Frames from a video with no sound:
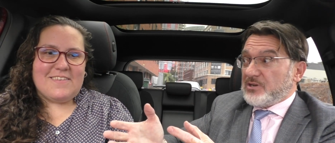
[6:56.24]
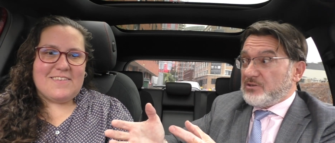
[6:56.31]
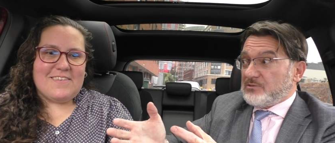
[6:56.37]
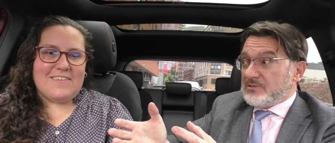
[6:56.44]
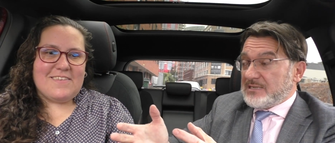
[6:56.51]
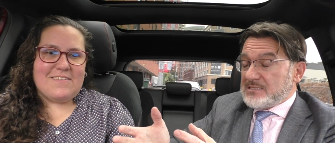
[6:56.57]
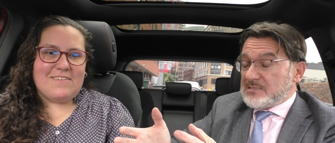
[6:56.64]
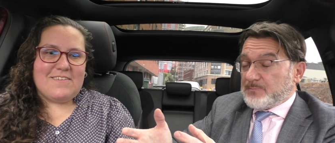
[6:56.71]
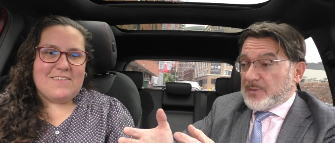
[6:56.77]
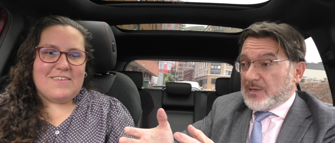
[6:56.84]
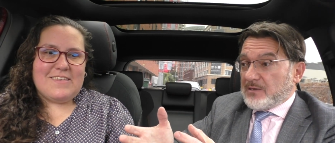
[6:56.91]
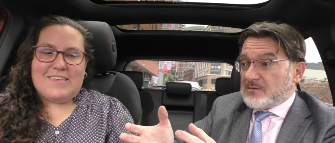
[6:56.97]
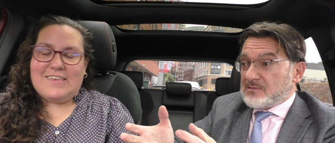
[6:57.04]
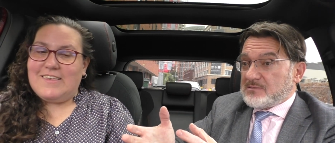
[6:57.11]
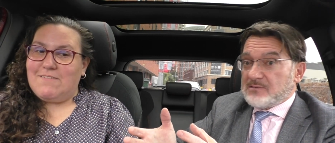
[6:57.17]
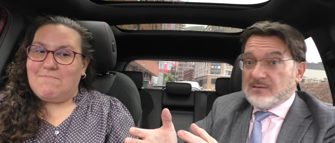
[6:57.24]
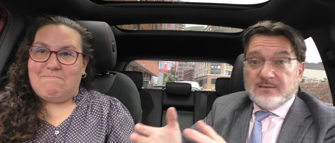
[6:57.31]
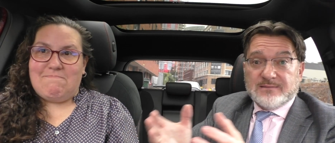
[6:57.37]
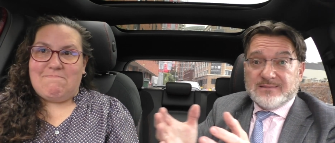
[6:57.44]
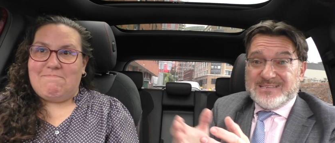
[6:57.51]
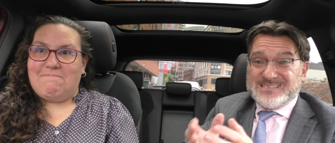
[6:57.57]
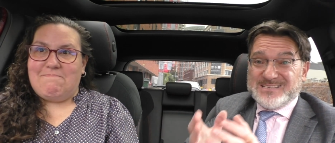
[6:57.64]
Speaker 1: you this because
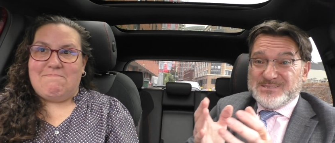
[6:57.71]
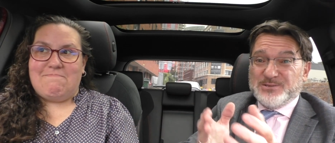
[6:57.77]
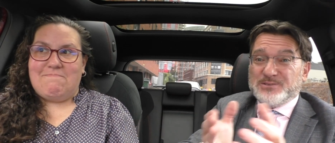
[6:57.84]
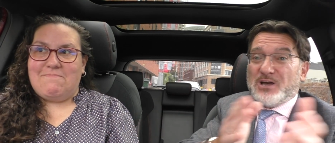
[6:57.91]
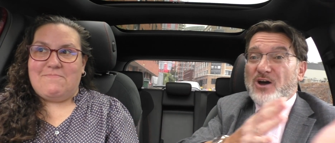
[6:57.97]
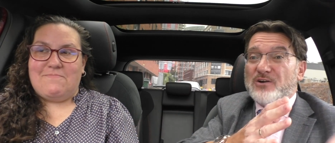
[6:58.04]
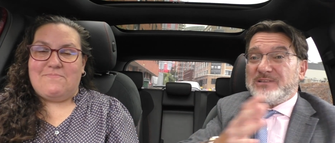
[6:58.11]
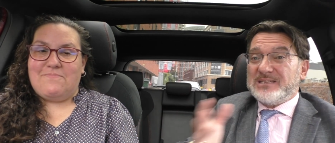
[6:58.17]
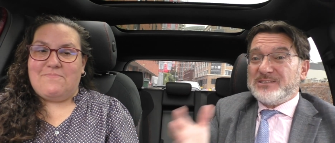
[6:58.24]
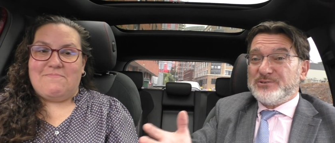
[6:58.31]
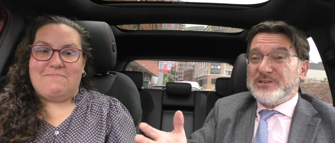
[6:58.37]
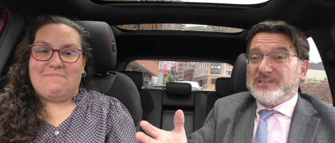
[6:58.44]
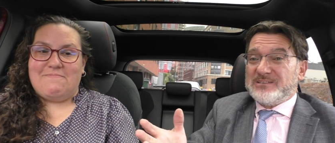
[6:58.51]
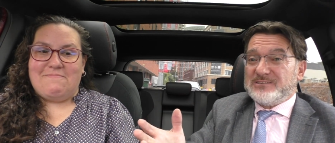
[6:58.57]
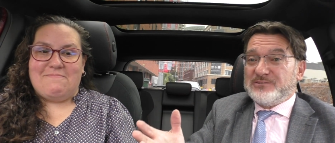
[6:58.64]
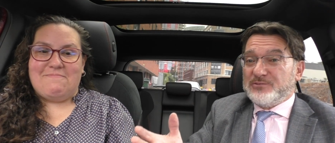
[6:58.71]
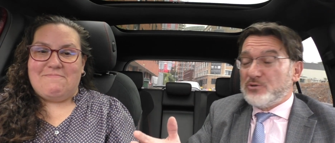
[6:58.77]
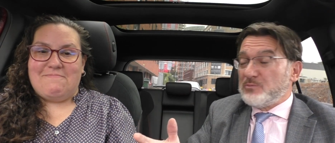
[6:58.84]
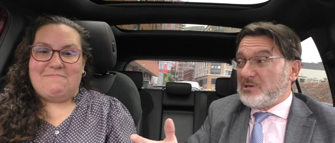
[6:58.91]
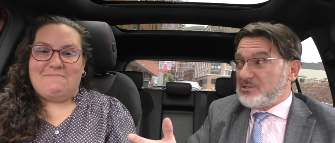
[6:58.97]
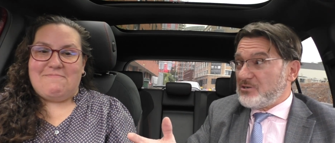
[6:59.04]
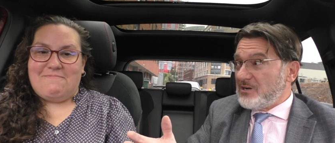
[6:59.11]
this is not how they're doing the
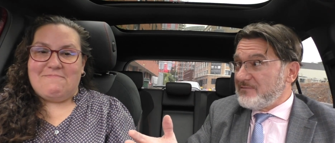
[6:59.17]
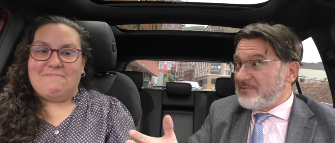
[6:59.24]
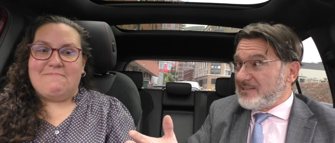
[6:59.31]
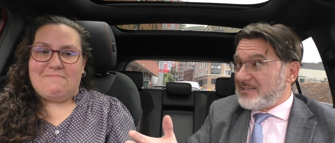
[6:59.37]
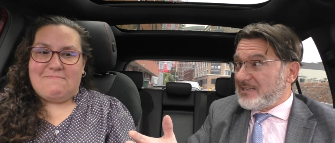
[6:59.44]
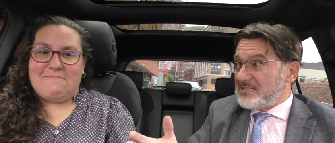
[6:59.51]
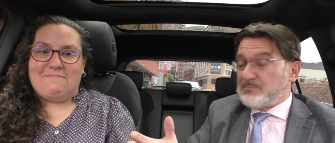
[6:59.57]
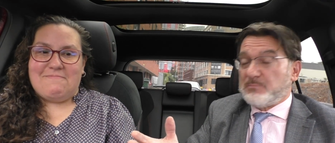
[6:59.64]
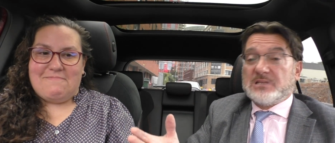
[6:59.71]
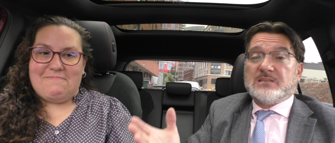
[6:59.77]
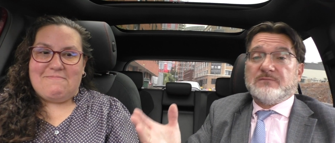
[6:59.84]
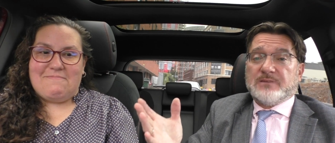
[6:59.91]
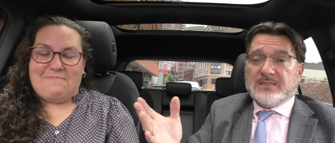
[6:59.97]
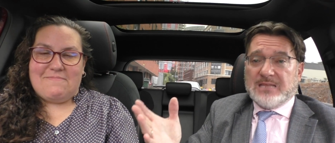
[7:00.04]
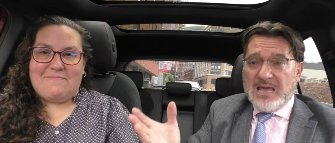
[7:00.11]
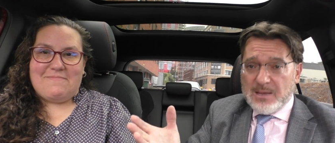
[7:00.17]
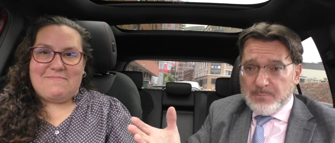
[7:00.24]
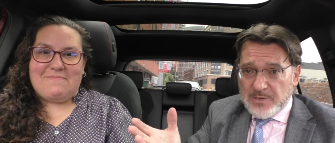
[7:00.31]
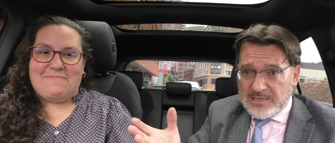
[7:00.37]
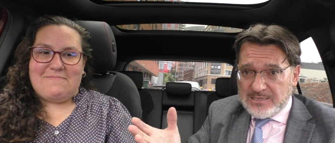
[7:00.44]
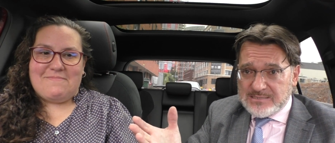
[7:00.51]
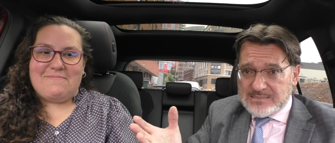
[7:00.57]
normal driving test. But if it
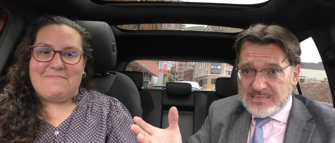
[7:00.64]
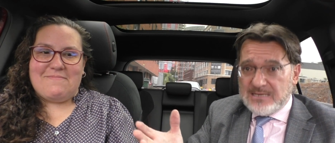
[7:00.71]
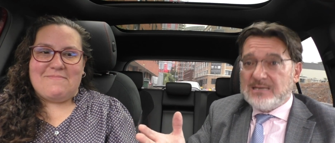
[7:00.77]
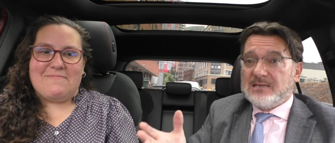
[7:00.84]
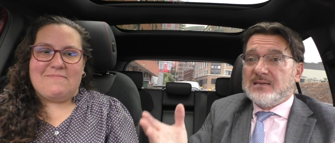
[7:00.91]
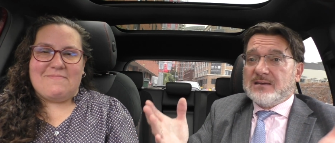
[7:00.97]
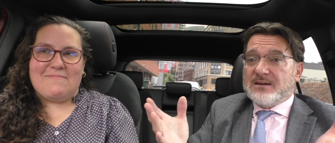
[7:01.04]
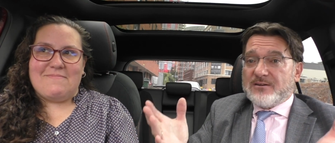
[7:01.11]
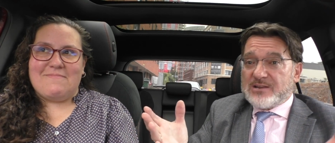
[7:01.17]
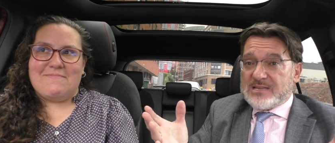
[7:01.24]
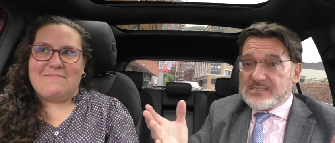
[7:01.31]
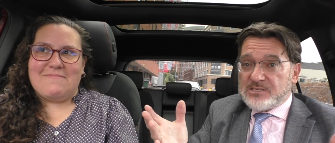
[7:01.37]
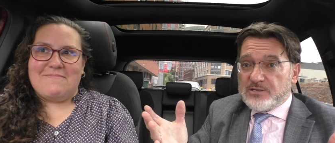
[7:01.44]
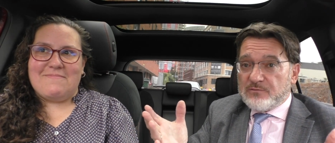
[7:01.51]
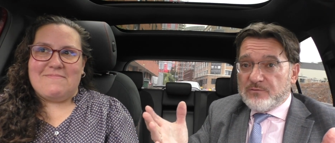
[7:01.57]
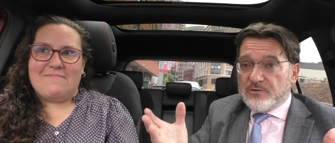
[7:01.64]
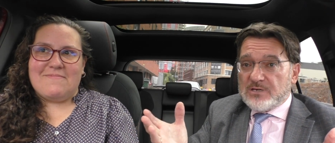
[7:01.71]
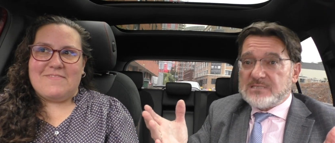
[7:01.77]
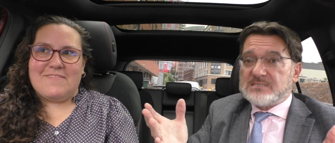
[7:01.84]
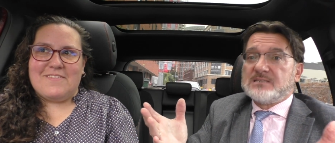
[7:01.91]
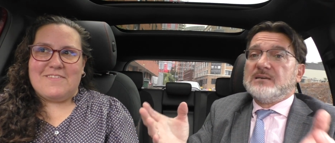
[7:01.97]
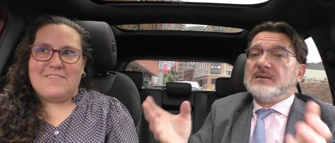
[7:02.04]
happens, raise your
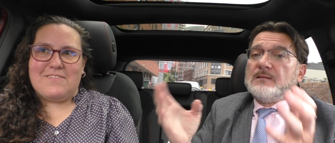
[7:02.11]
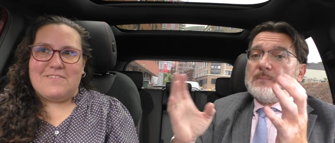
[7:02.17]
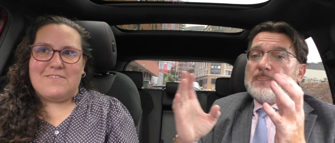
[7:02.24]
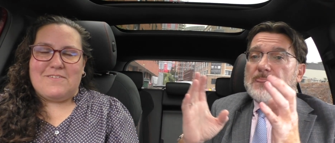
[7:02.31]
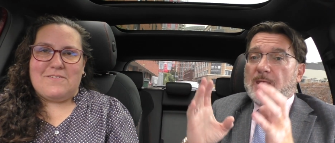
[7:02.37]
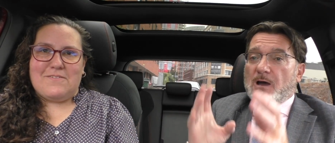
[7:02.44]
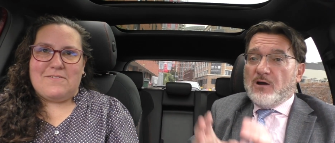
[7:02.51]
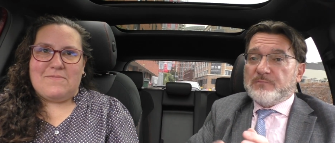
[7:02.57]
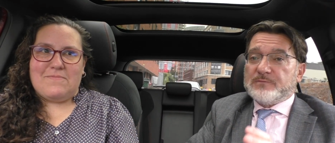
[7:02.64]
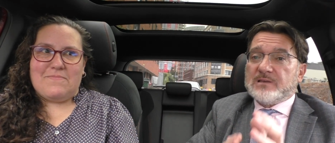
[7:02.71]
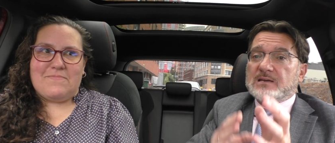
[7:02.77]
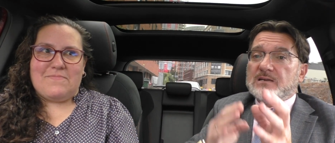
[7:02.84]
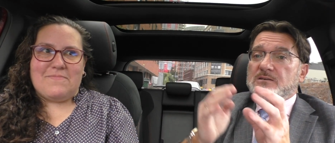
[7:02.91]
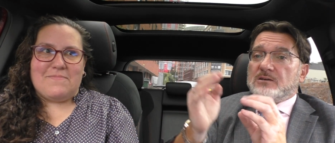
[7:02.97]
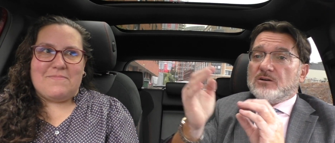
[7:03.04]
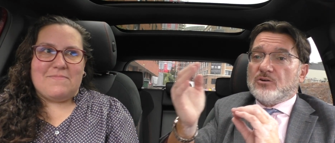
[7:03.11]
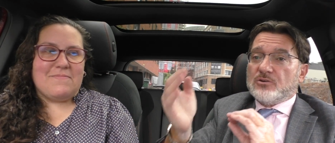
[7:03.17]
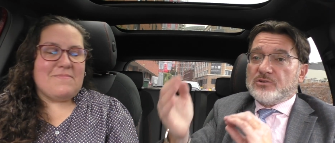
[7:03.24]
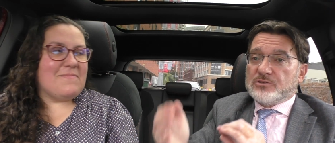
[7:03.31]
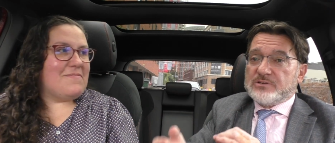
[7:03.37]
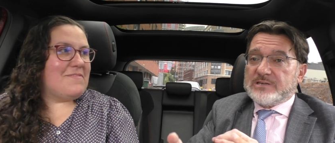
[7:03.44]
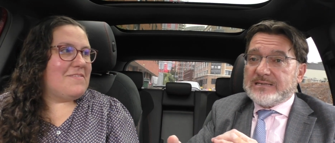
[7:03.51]
voice after or
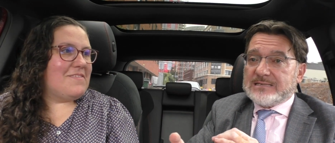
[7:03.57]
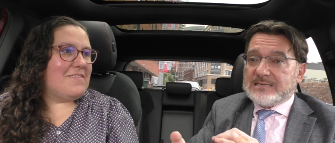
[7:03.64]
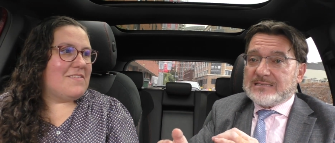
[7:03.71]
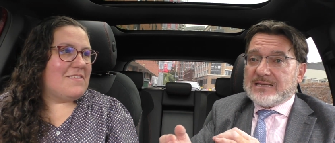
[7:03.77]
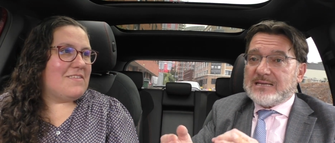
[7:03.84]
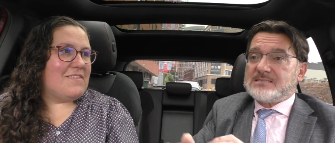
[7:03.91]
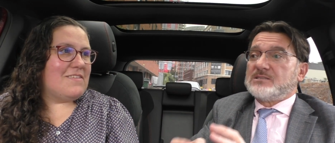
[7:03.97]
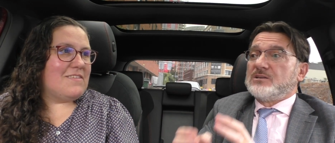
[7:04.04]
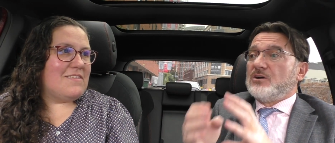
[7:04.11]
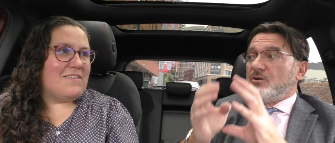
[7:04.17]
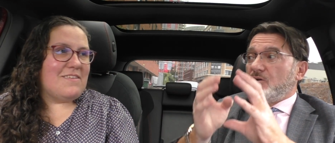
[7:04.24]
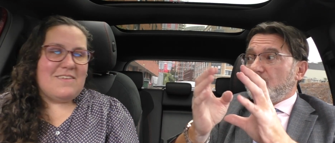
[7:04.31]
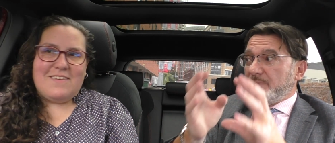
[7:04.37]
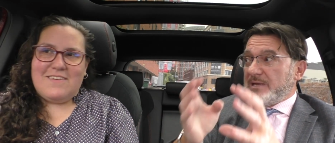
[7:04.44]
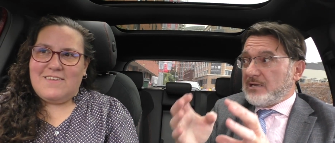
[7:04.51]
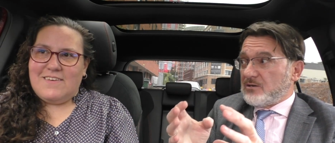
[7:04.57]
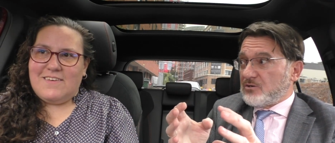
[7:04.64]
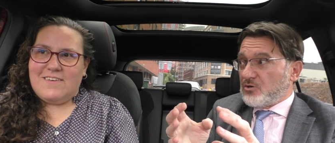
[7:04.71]
during the test or make a